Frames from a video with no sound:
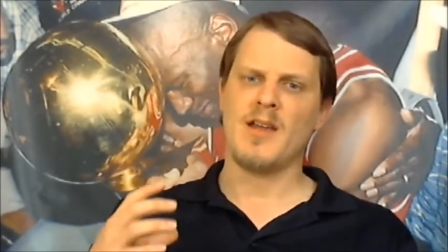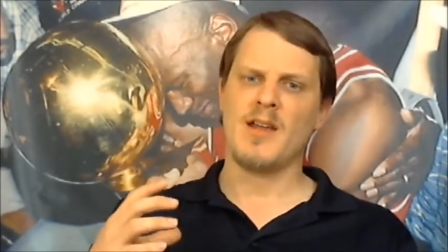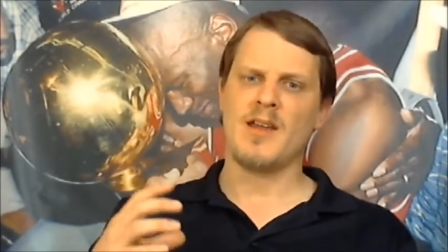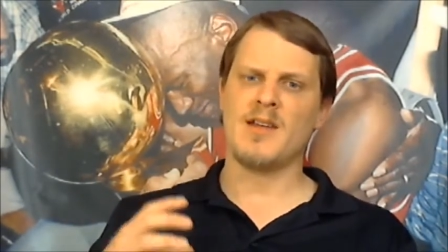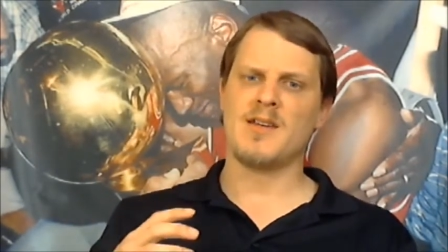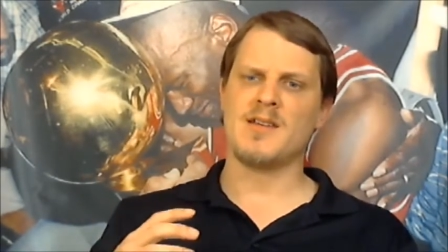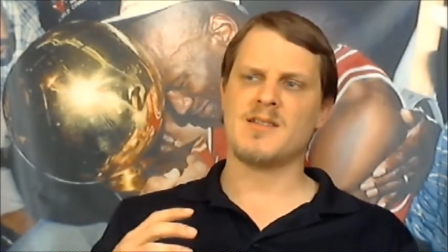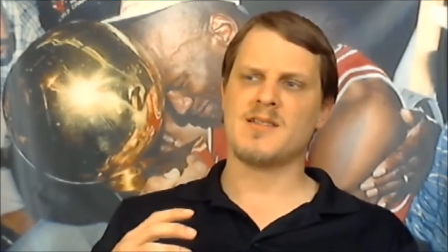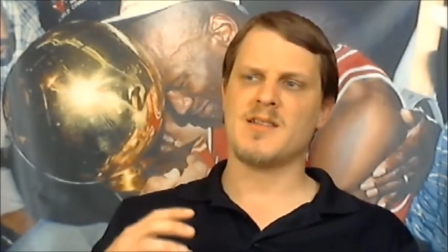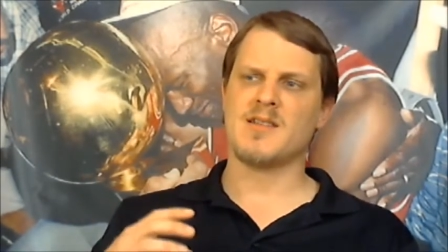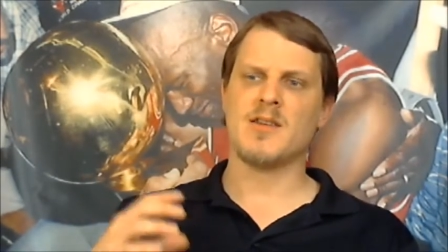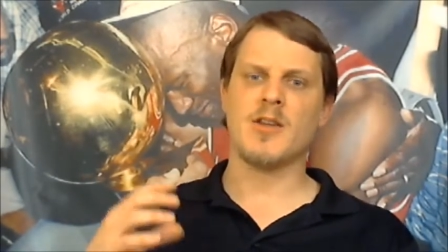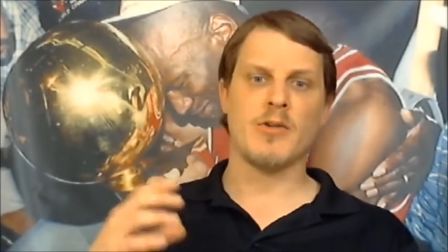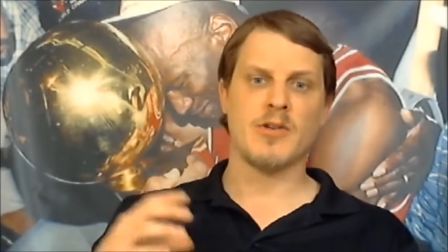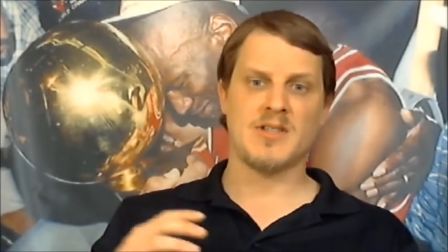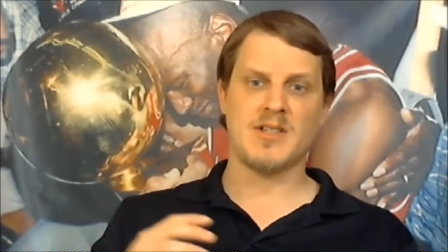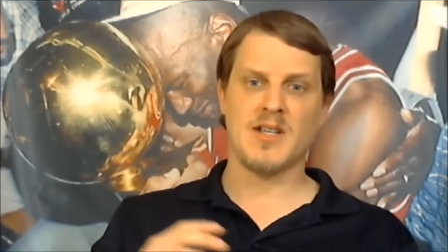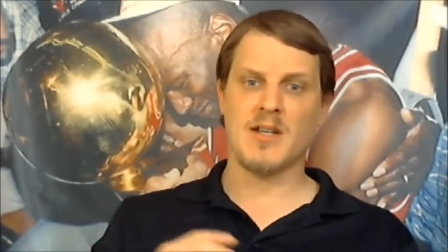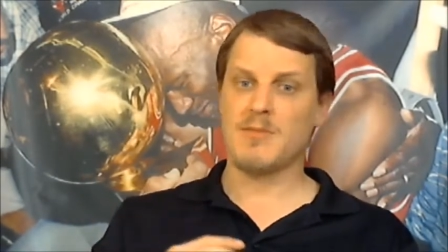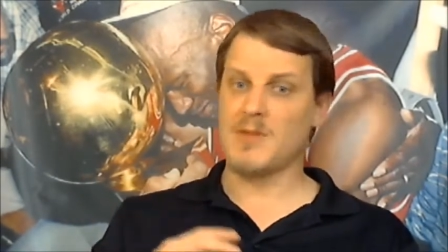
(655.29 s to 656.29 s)
Is they're
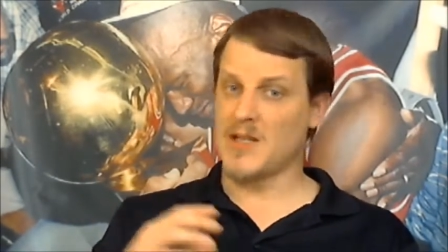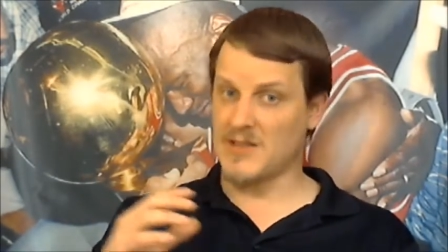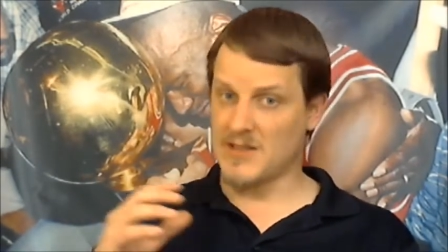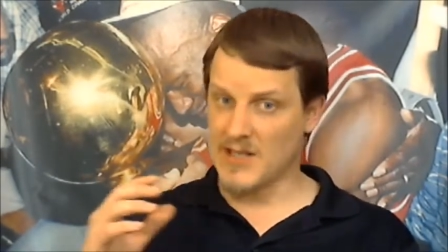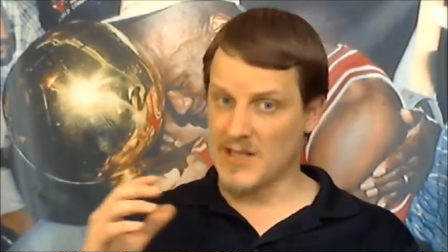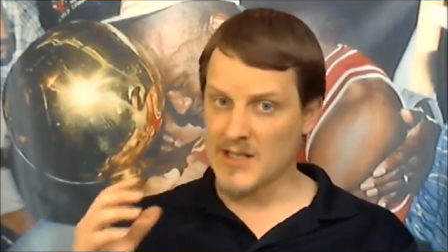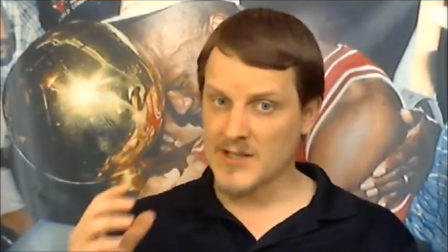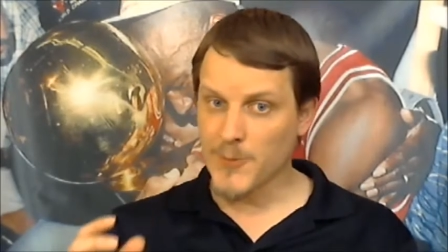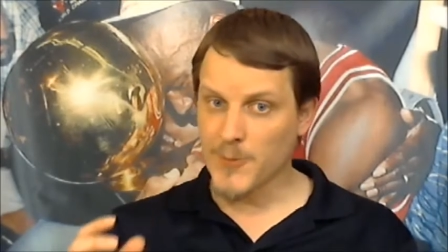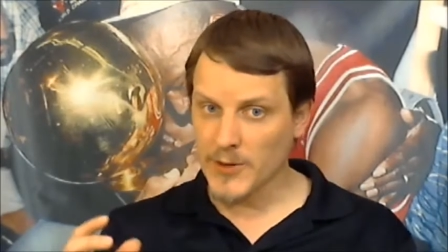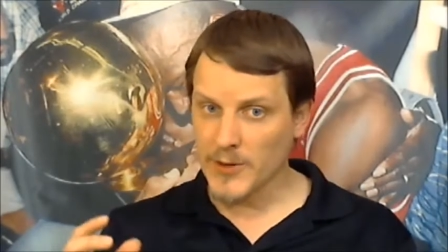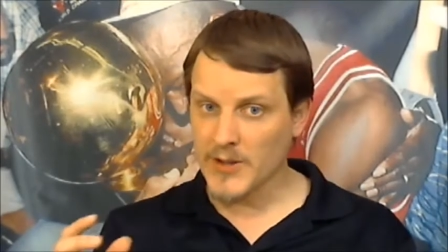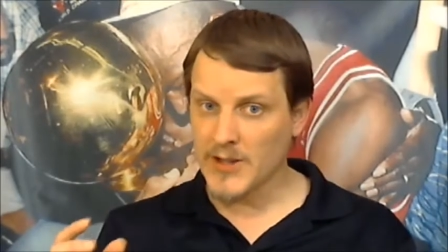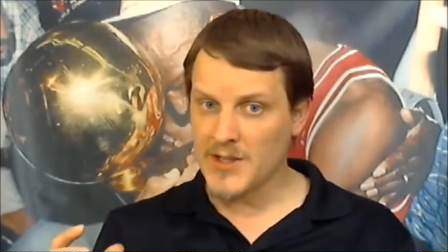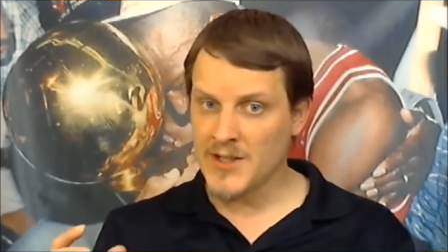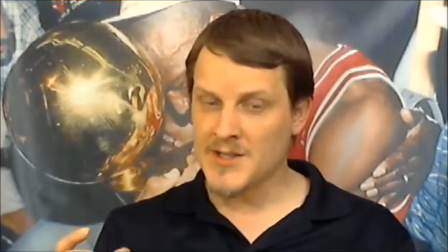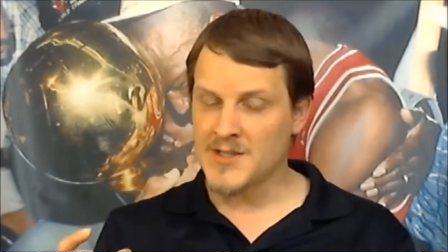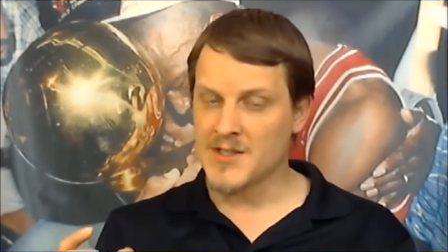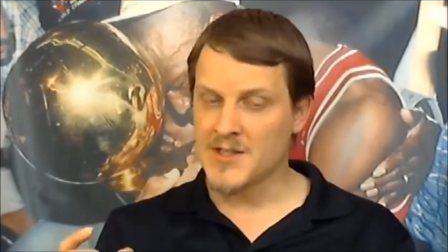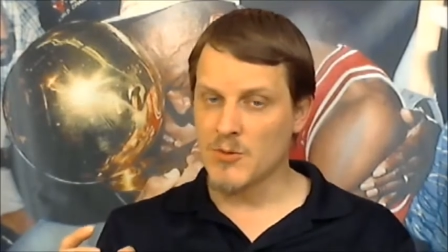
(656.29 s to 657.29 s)
a team that desperately
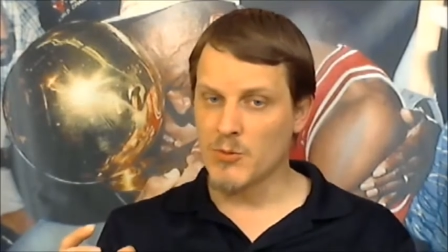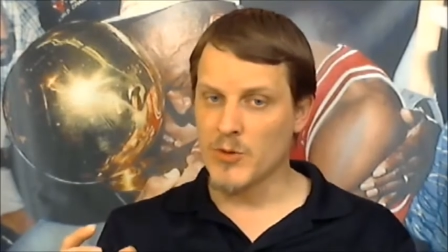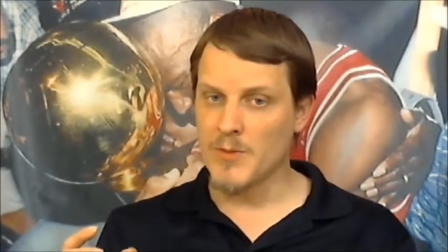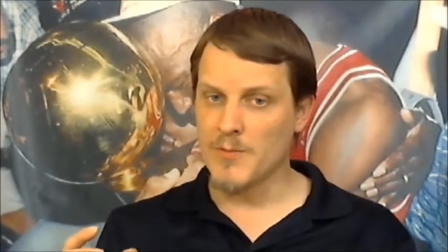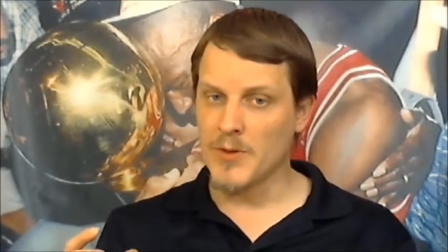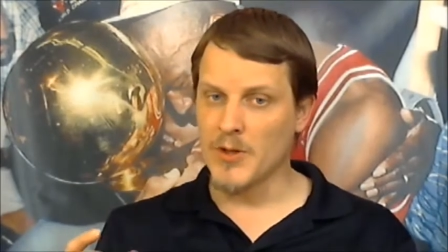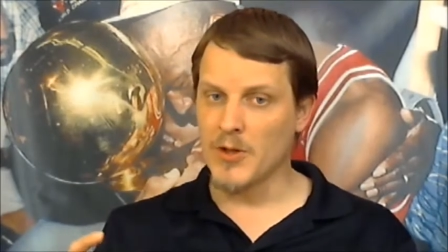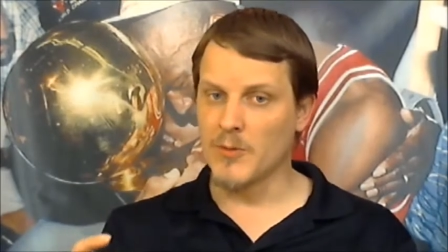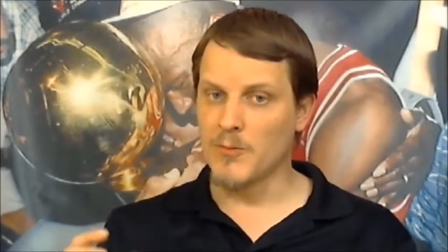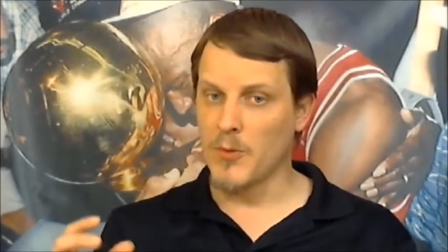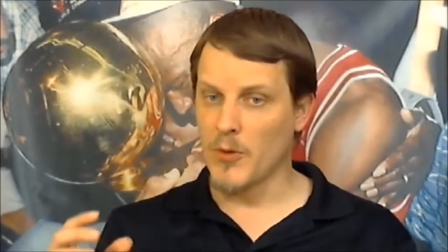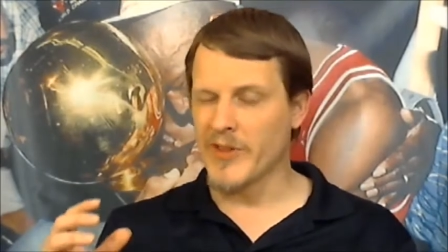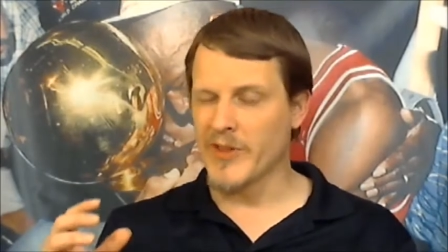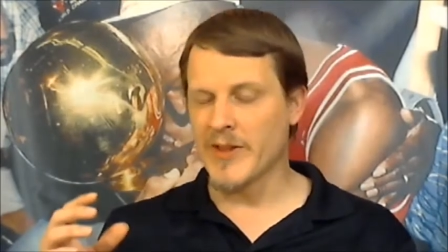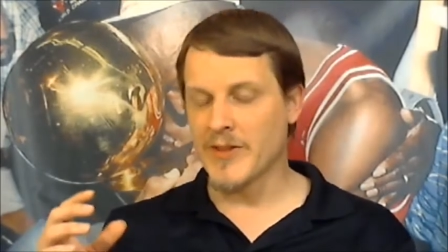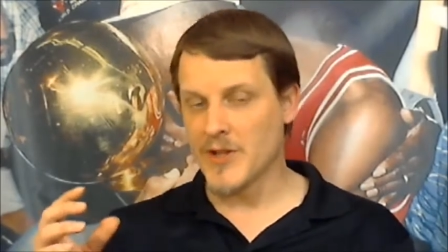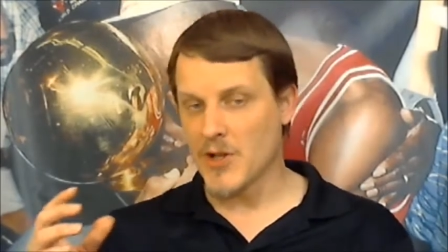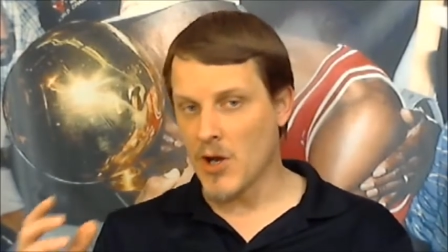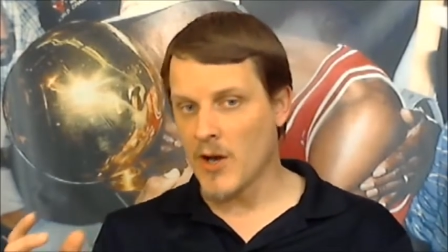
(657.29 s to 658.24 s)
needs to rebuild both on the